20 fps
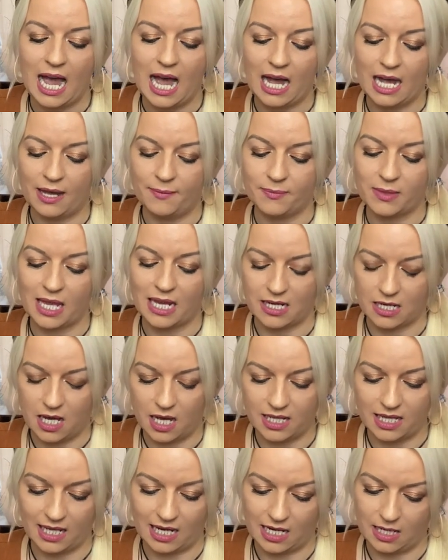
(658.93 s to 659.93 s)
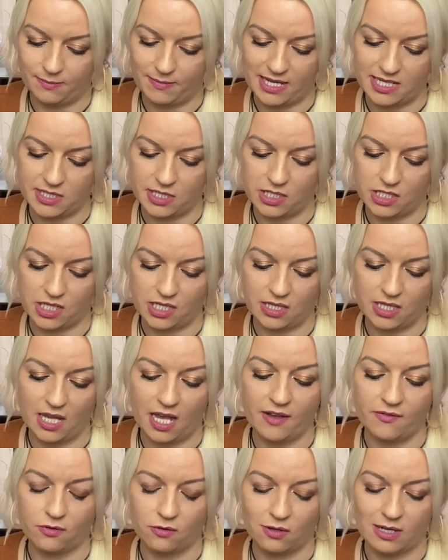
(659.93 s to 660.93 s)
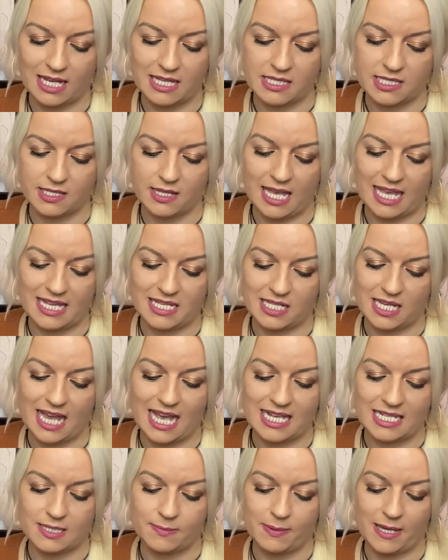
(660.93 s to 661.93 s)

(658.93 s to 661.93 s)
Um, and are they going to message you? The overall answer is yes,